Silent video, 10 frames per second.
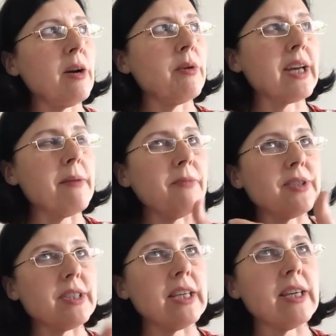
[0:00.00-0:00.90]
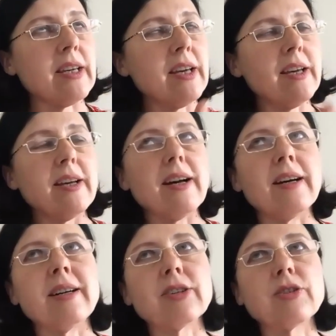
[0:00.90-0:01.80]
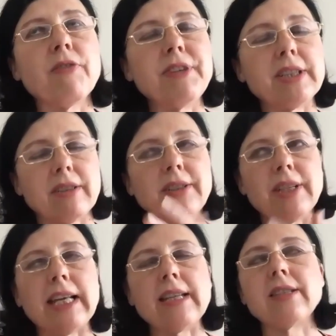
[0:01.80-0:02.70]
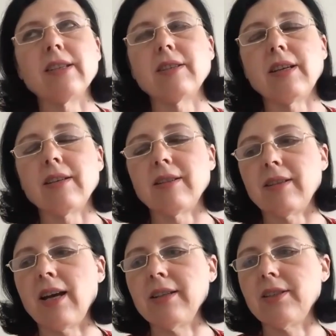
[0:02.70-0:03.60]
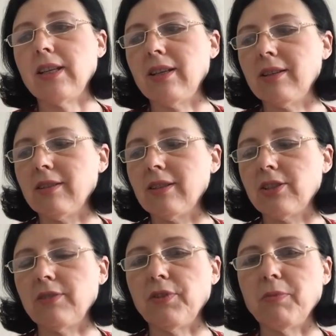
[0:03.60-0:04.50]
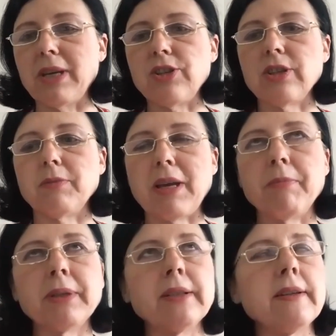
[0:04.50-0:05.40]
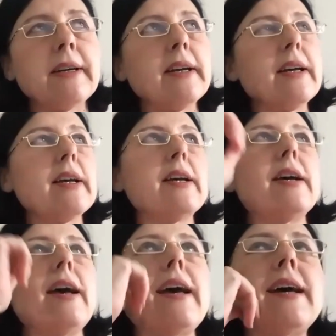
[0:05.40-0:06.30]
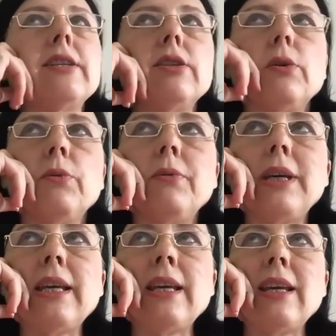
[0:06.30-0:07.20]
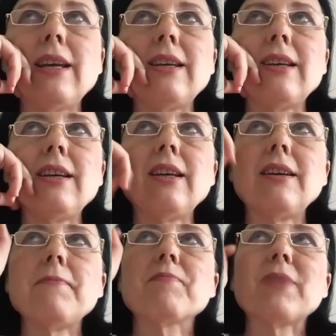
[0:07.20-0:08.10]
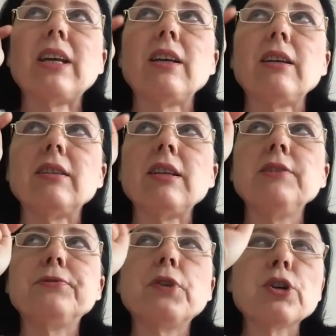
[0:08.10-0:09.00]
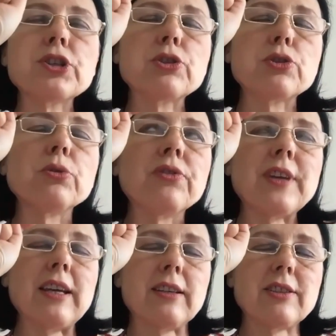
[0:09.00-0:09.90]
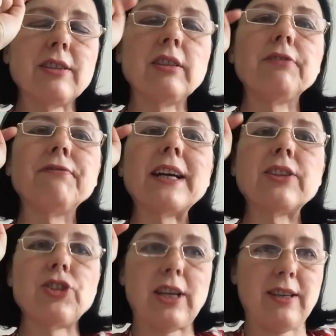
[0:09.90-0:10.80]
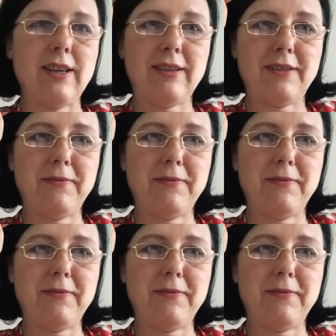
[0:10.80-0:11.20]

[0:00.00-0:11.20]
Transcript: now came with the COVID-related anti-disinformation paper, and we enforced two things: the fact-checking,